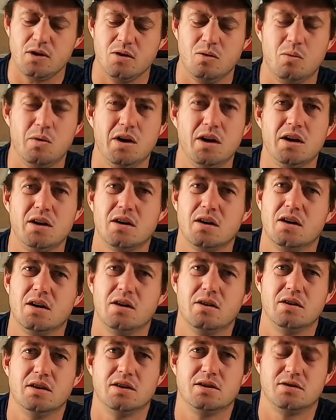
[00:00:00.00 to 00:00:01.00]
when I know
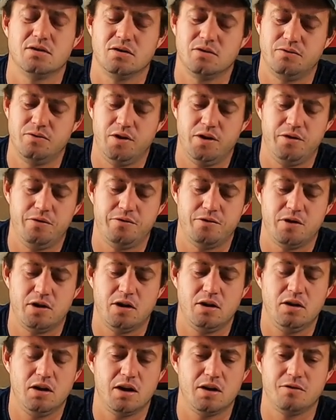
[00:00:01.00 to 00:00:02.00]
it's not very
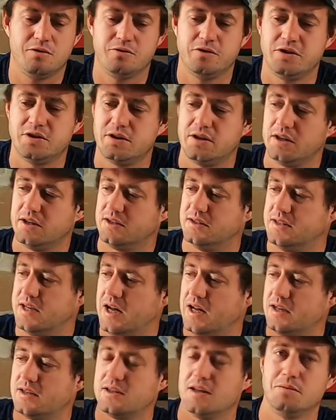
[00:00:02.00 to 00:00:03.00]
foul I'll fish the
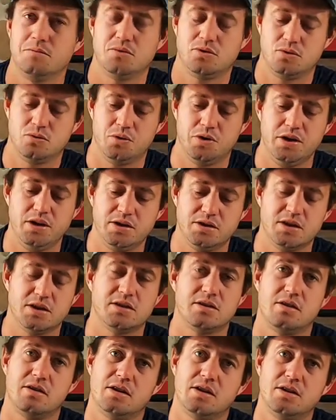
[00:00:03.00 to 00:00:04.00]
exact same story
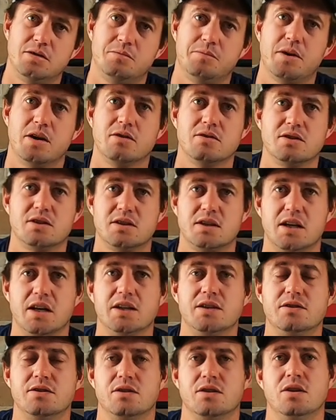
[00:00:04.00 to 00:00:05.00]
just a 30 pound
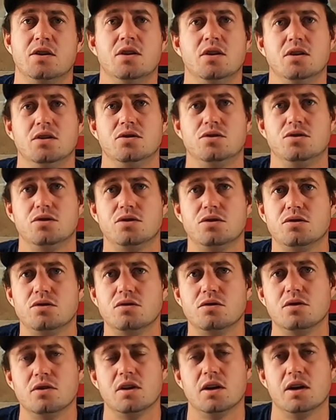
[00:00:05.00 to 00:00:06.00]
straight
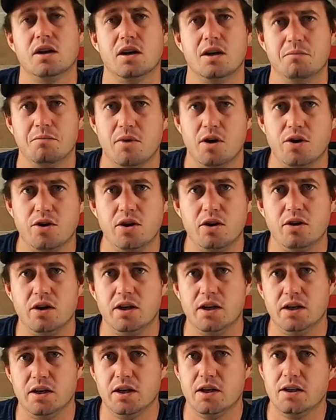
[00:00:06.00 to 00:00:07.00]
to a mono
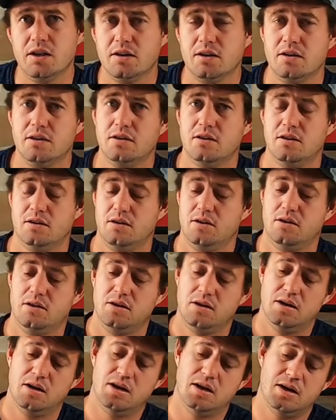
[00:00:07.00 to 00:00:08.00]
leader
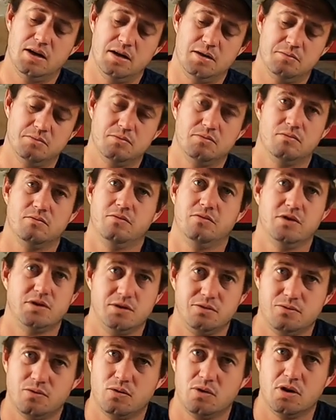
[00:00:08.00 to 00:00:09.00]
um,
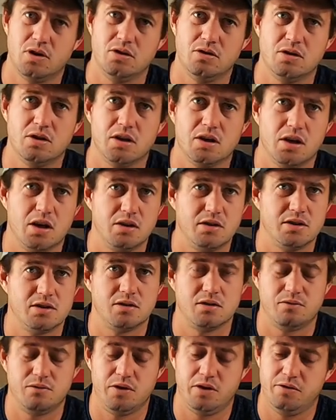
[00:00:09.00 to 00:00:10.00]
fishing for galjoen now it's
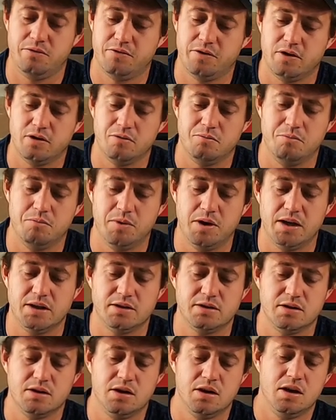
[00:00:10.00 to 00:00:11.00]
not very foul
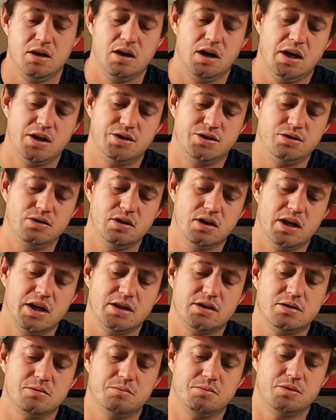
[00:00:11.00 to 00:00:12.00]
but I do
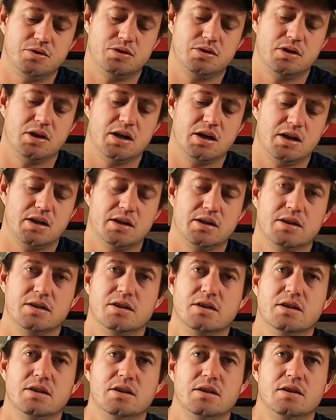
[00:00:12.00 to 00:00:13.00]
like to put like a
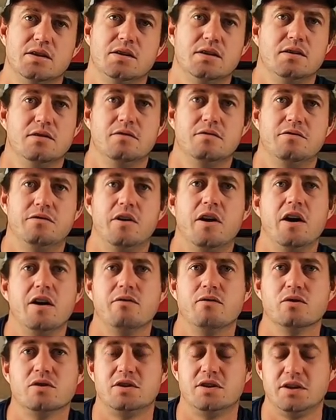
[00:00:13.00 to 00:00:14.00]

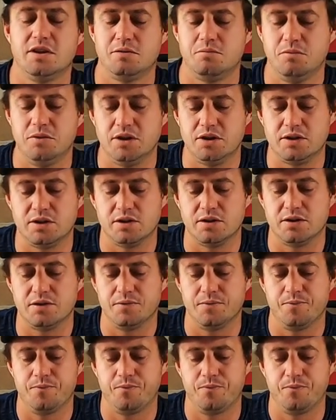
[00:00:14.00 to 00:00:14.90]
five or six meter